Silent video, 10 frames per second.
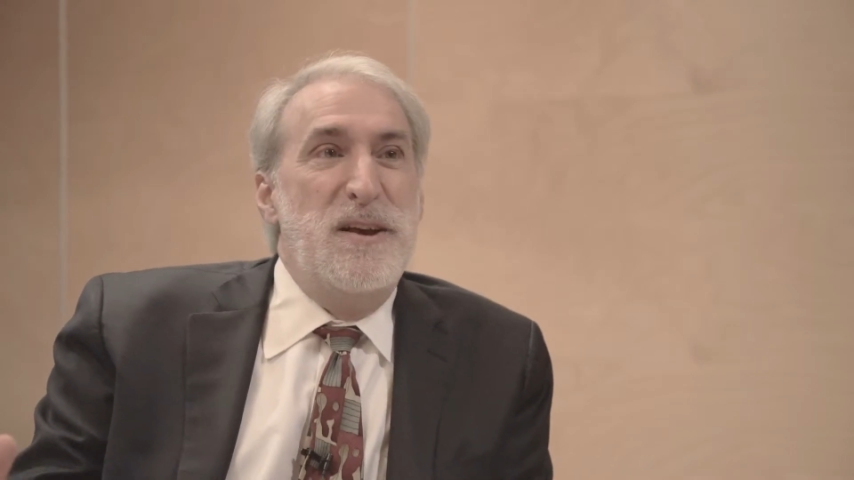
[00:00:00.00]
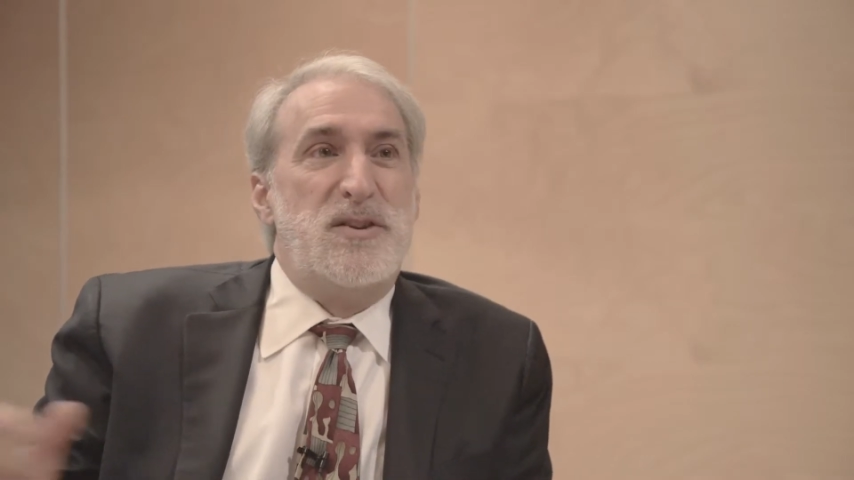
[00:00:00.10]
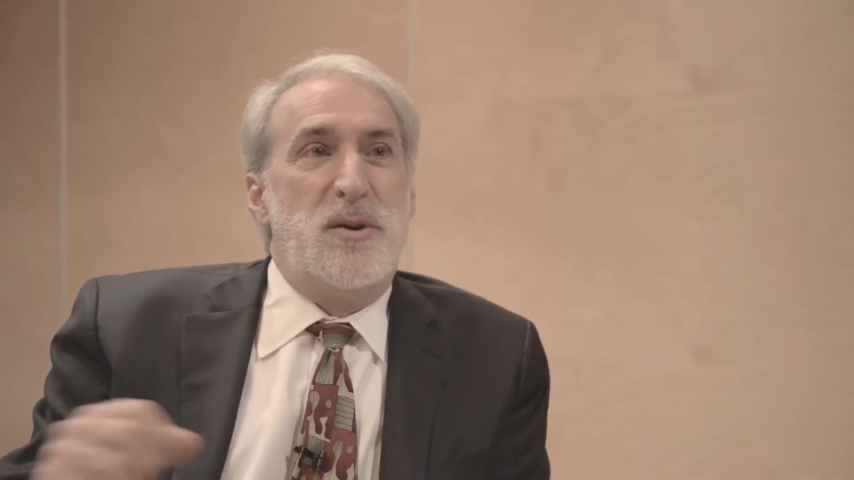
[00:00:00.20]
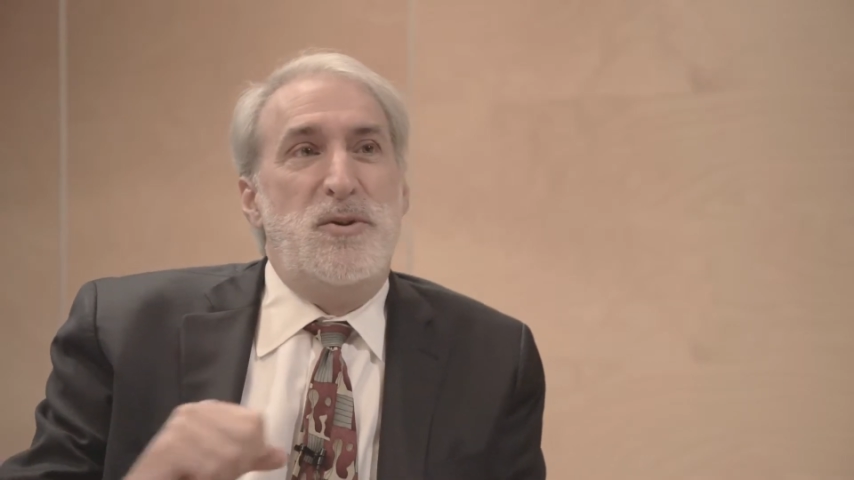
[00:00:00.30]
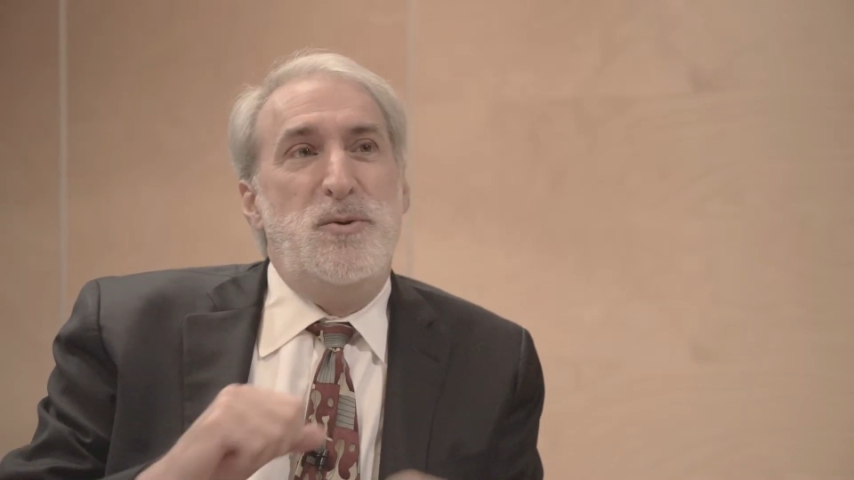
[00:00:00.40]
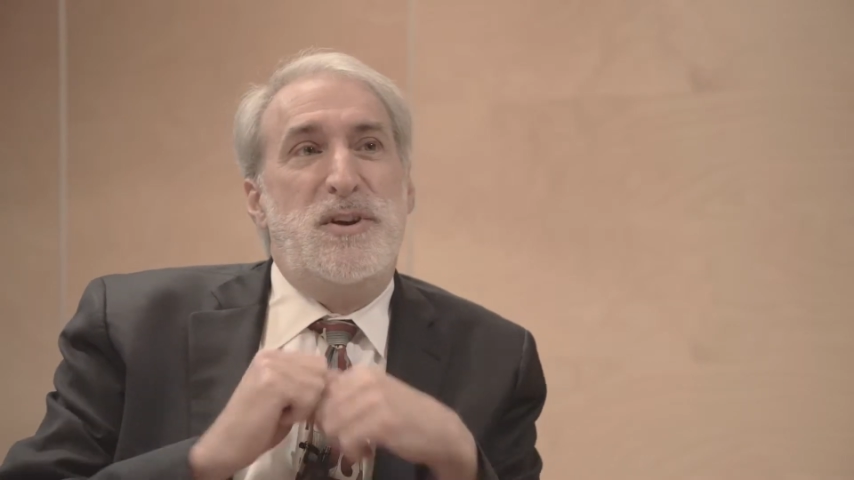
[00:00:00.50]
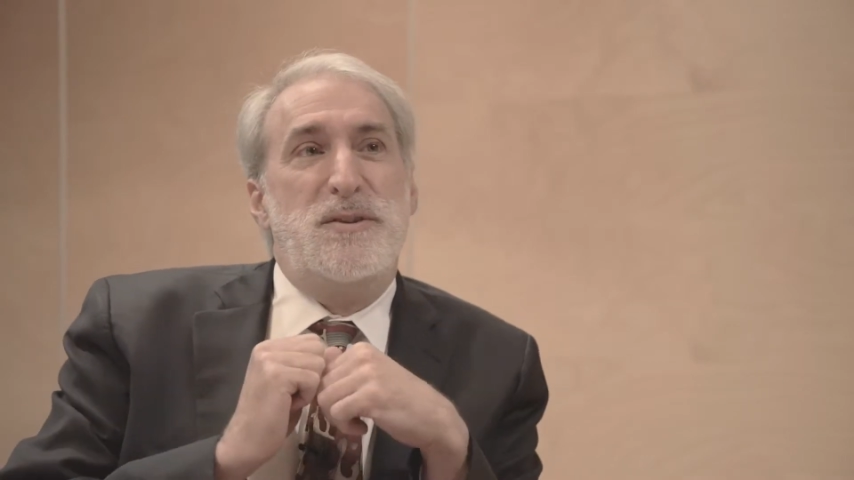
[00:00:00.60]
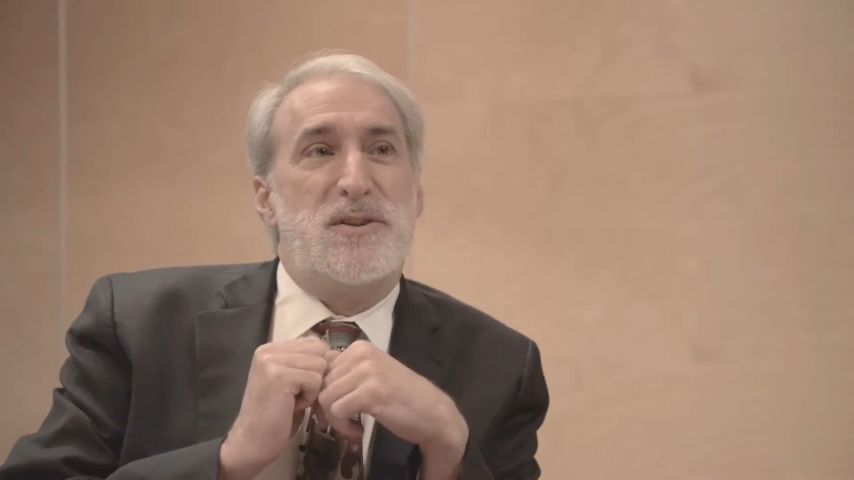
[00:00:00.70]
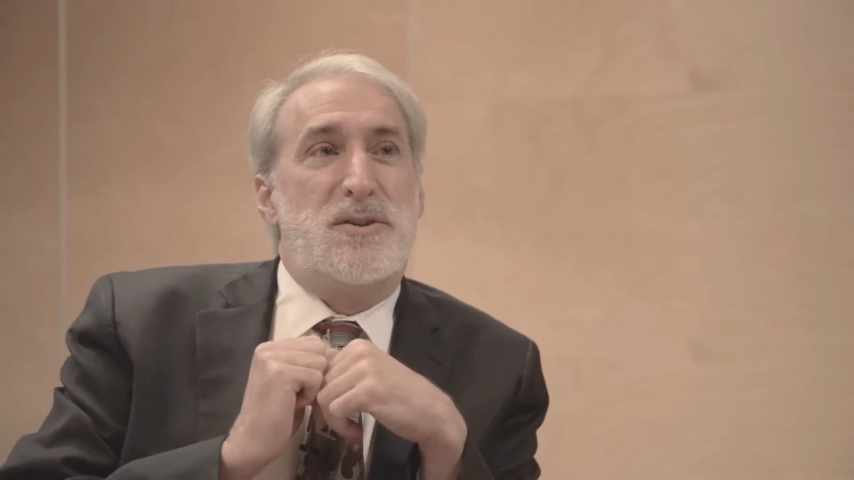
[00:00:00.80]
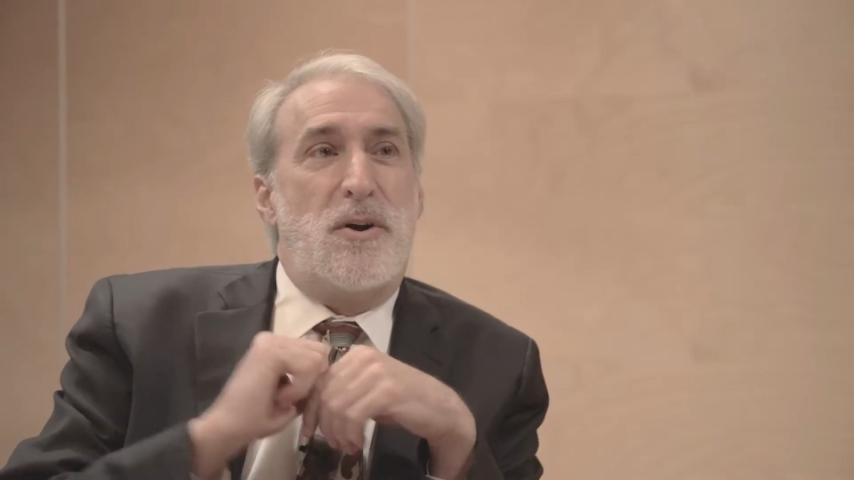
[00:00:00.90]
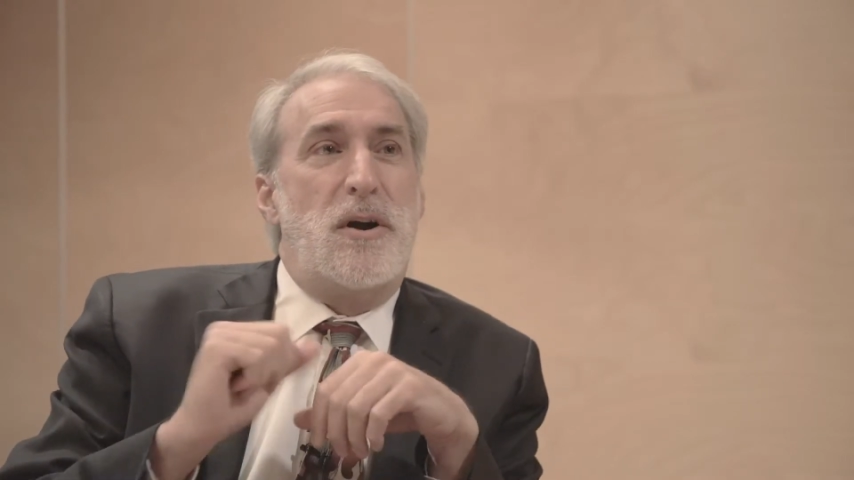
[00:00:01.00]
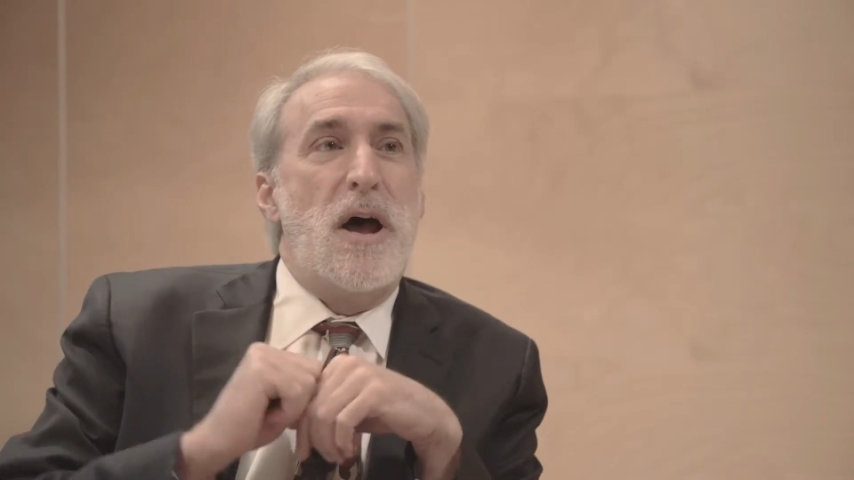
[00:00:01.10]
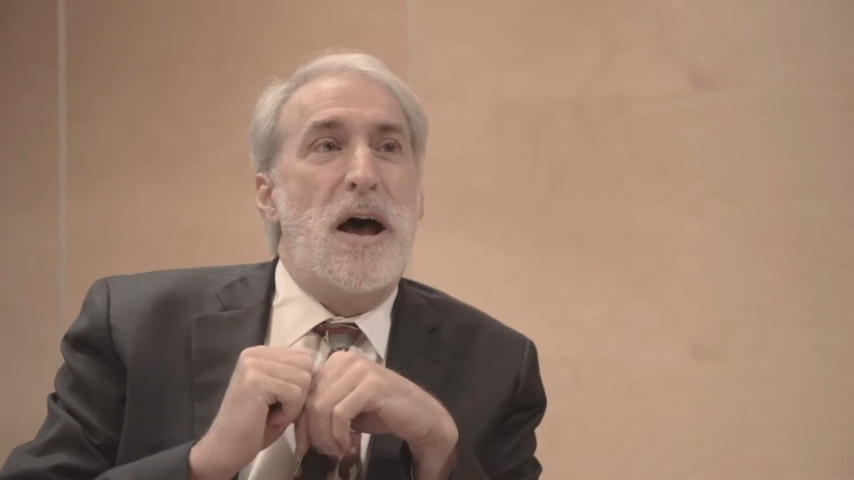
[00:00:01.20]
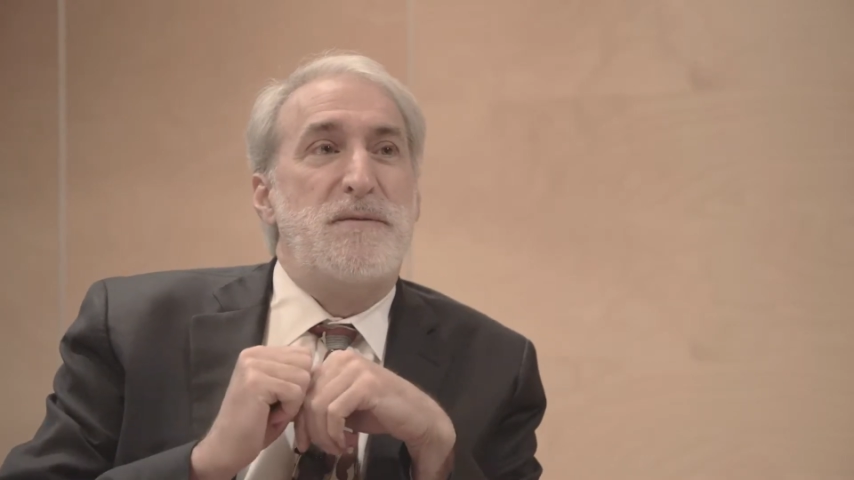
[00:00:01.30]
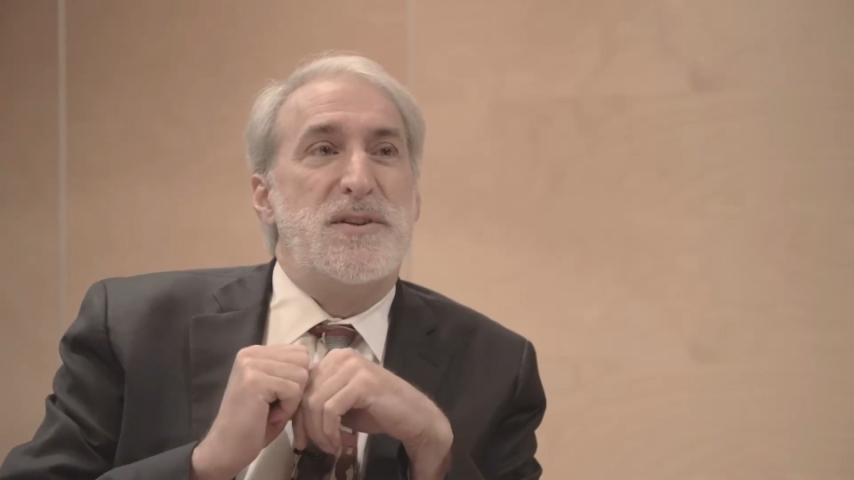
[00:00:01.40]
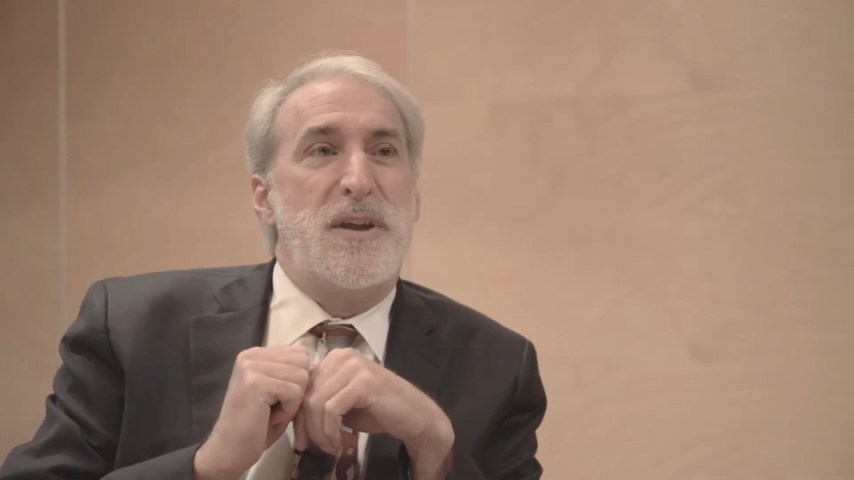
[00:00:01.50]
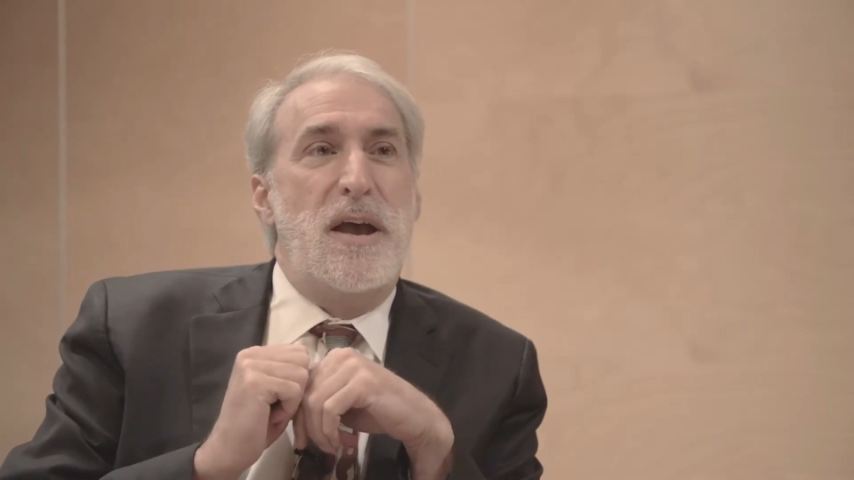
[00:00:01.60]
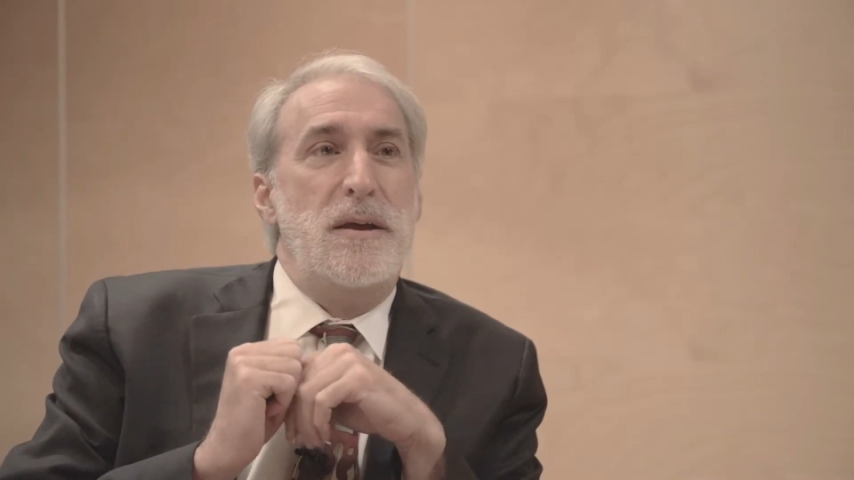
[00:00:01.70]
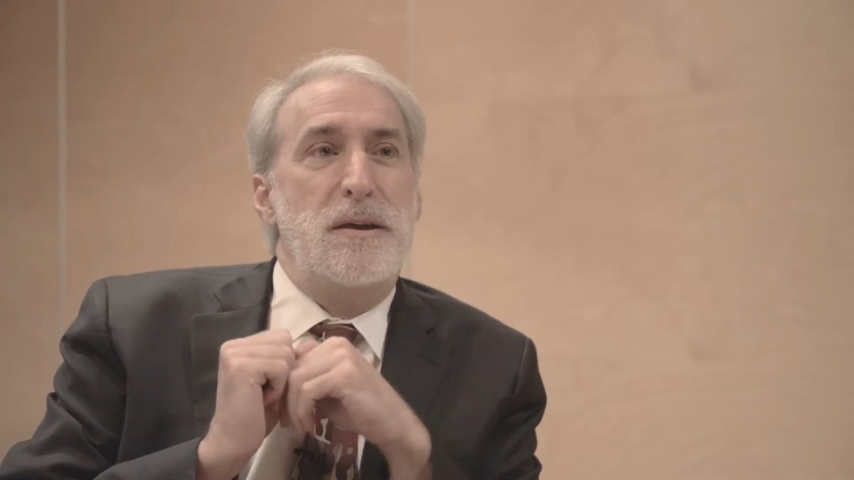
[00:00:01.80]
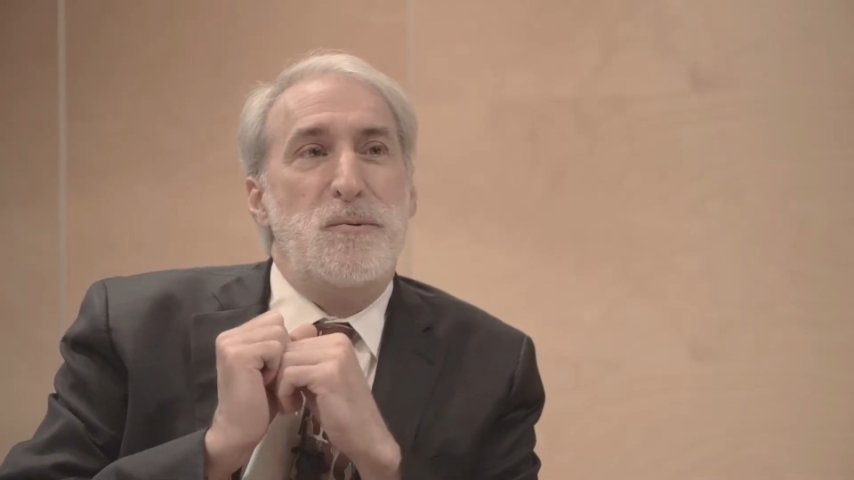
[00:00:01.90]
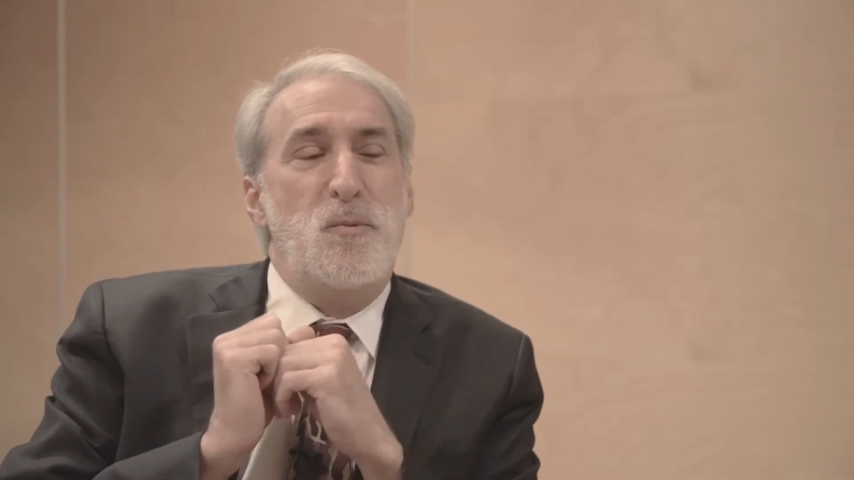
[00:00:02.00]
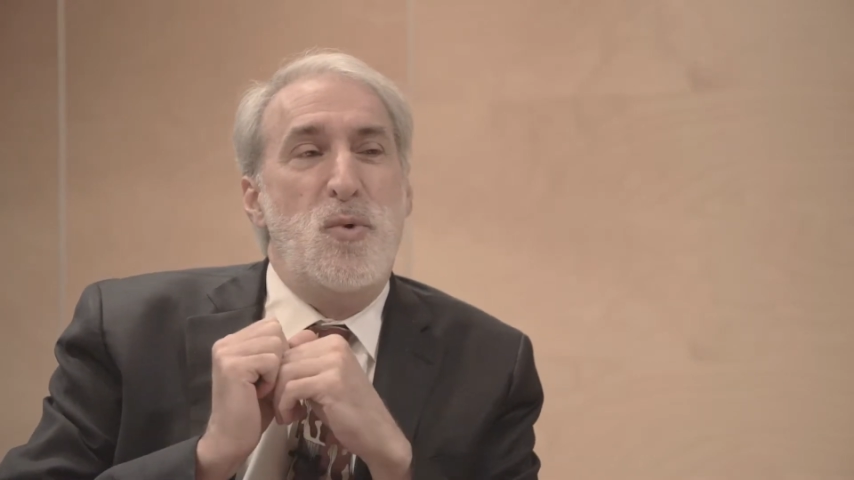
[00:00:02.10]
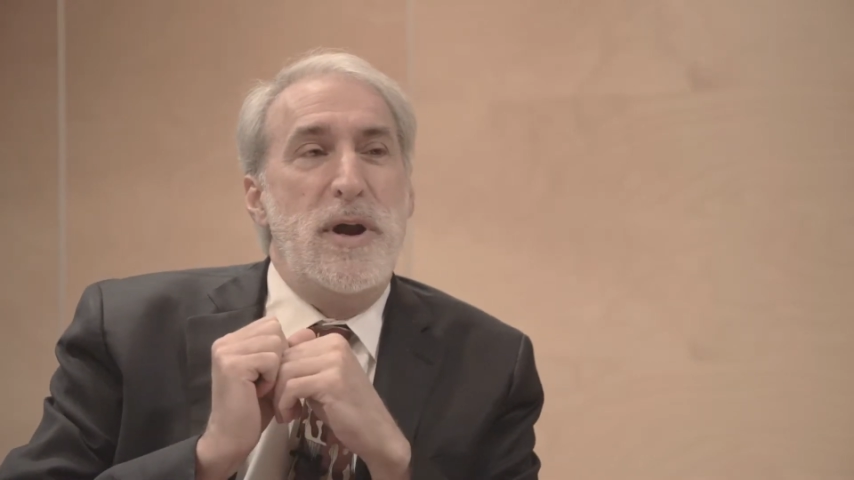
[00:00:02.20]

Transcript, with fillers: So you can start off saying,